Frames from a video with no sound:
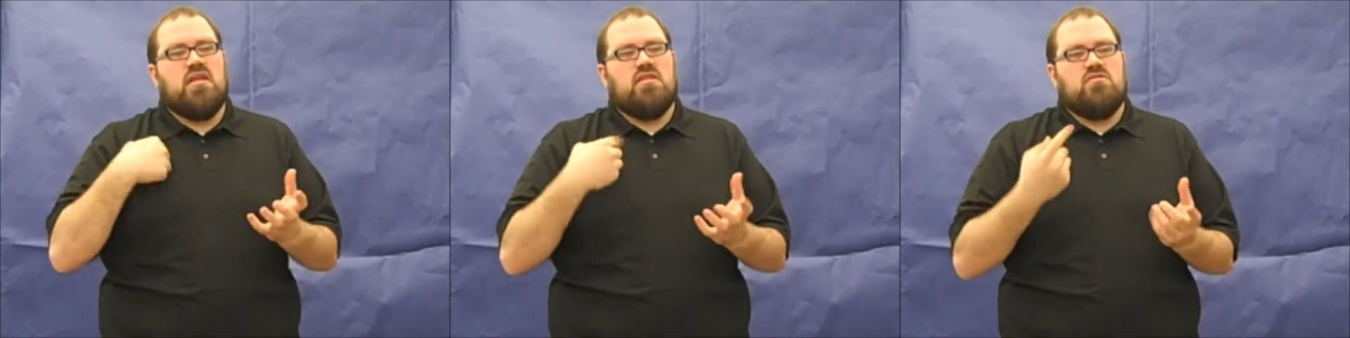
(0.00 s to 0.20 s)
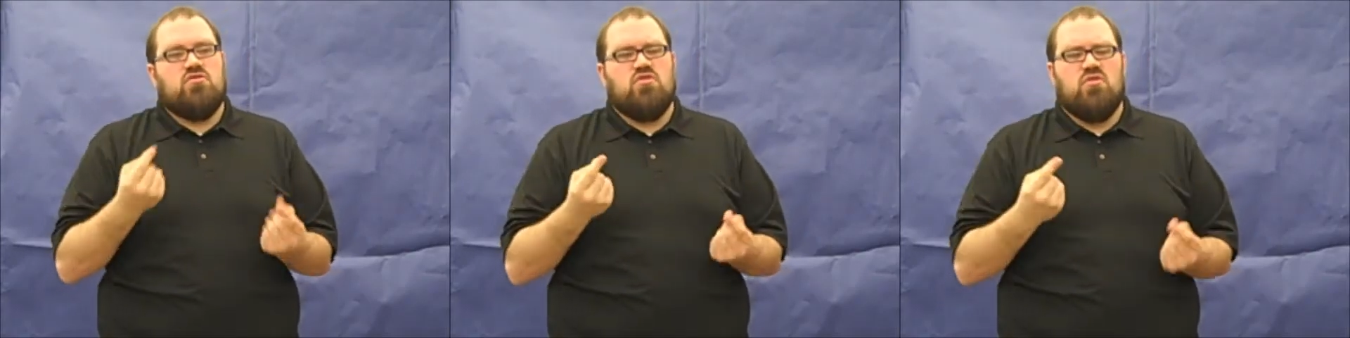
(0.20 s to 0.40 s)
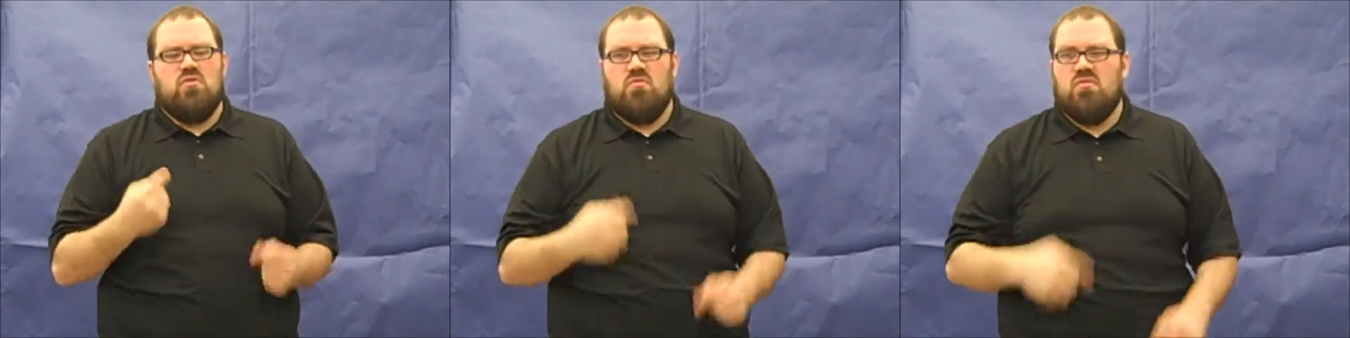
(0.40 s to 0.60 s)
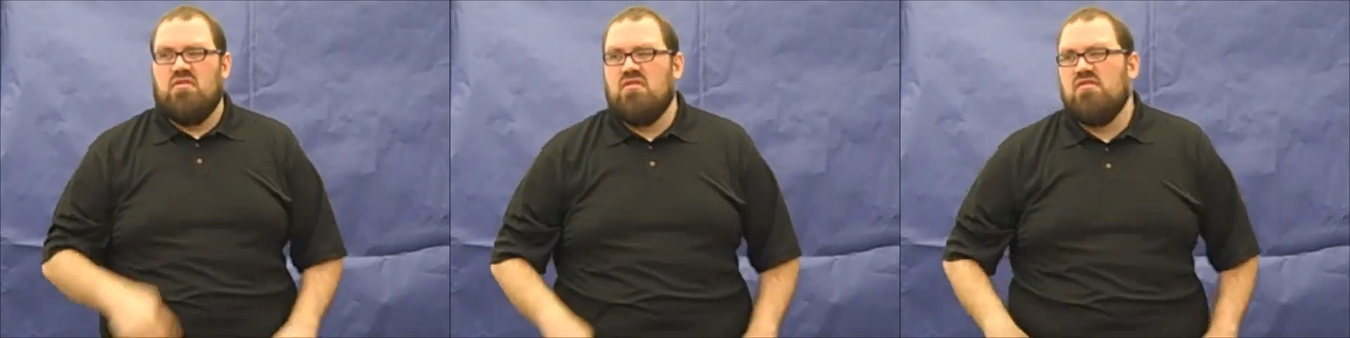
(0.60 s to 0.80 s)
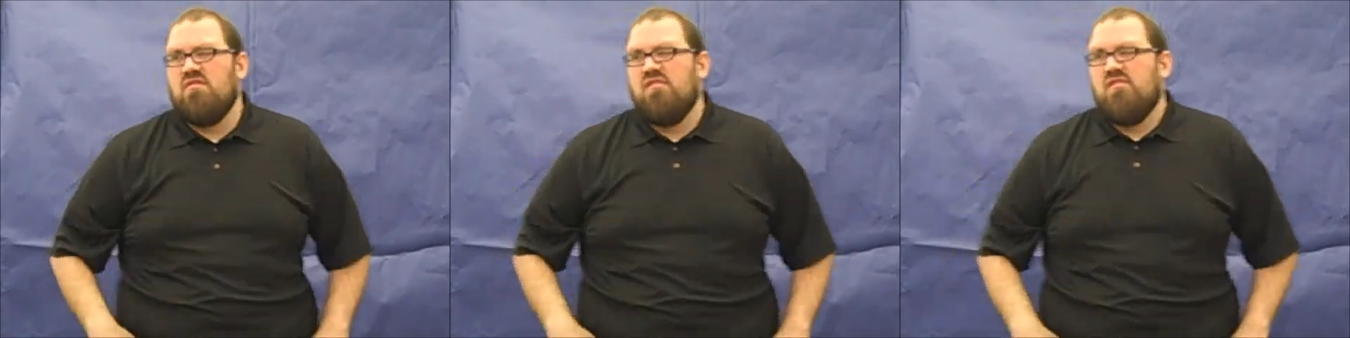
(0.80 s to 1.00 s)
because he
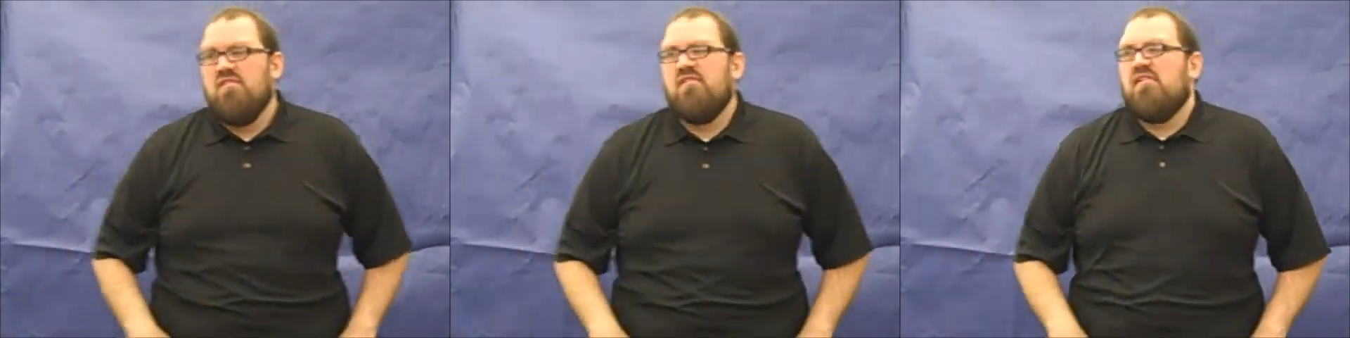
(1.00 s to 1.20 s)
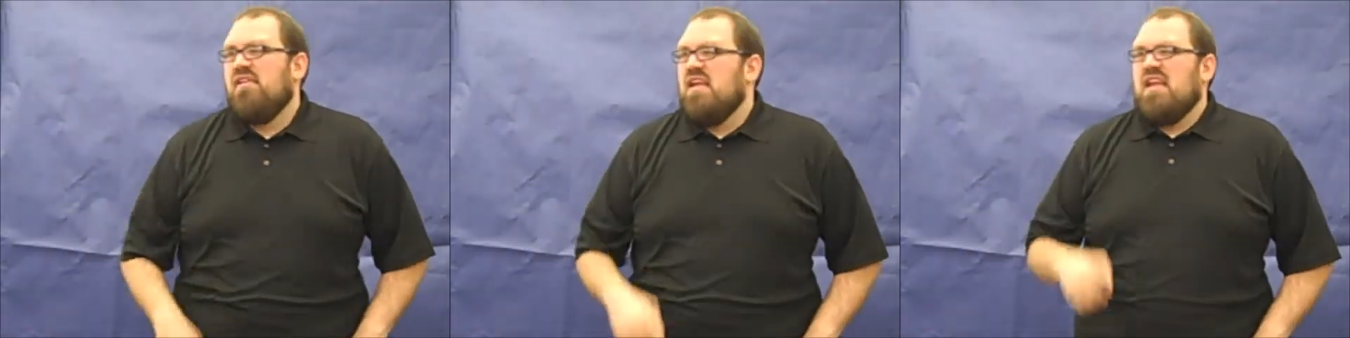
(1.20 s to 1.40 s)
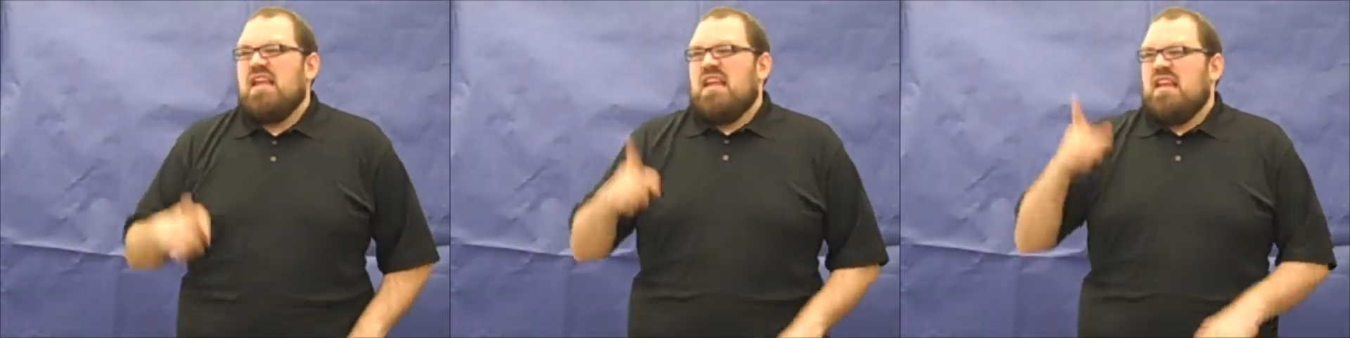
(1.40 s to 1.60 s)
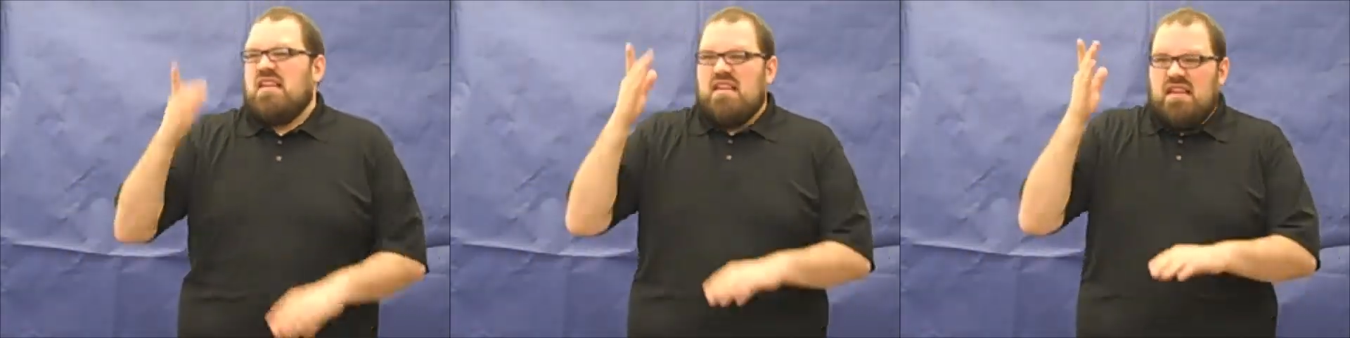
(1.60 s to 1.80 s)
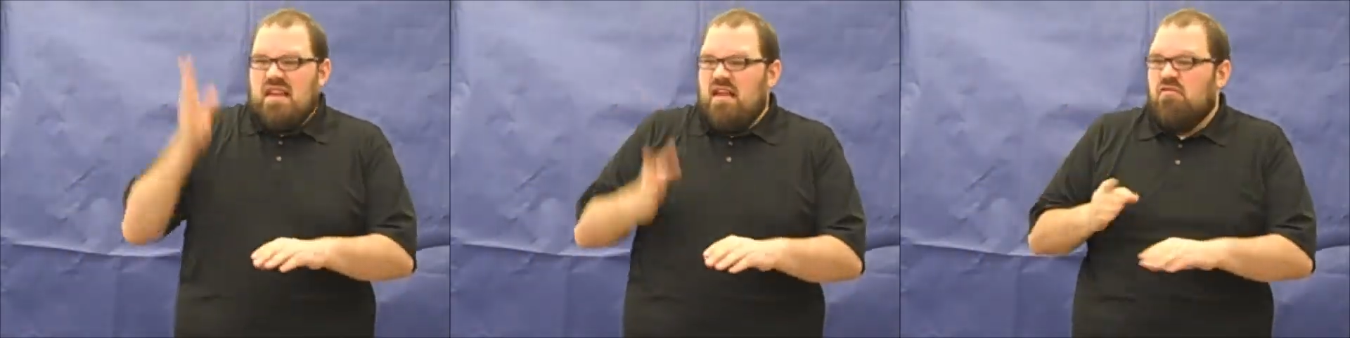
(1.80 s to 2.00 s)
never sent me anything